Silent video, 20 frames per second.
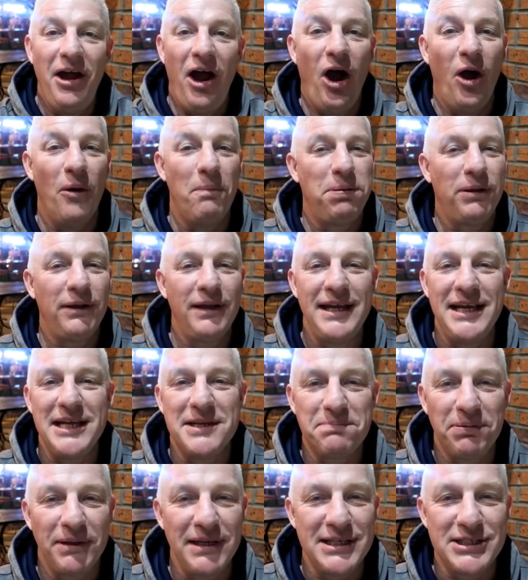Oh,
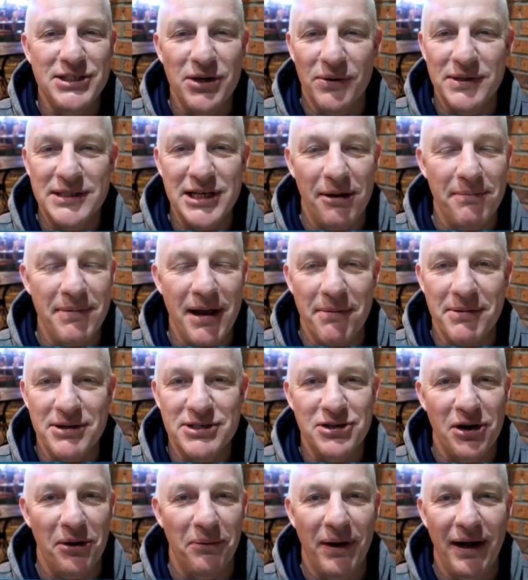please, please don't tell me I'm
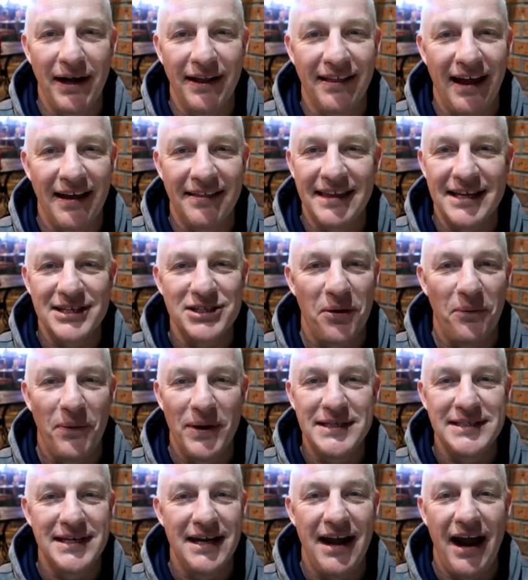gonna start running like this on
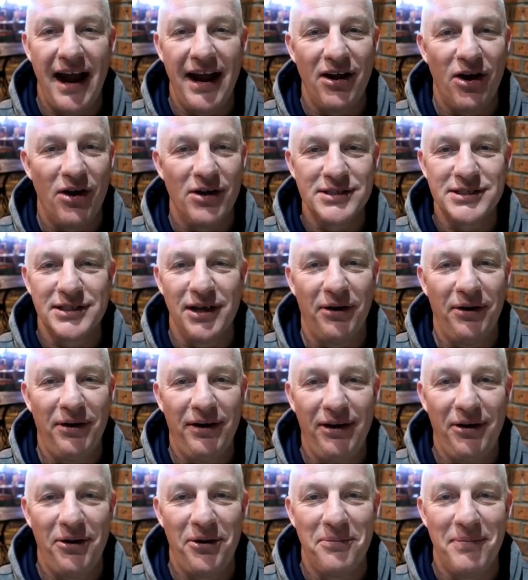Wednesday night also.
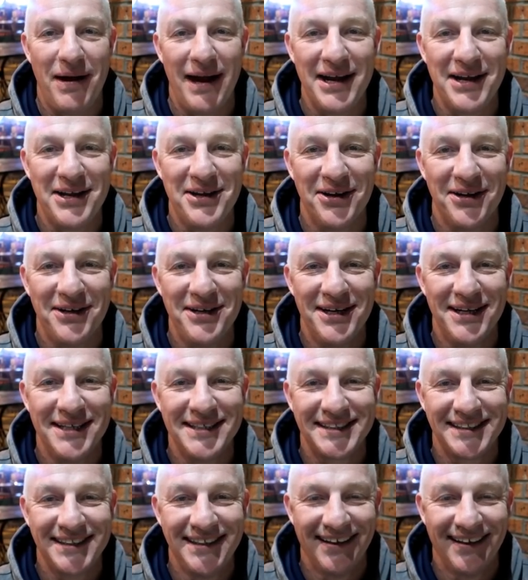Oh my goodness.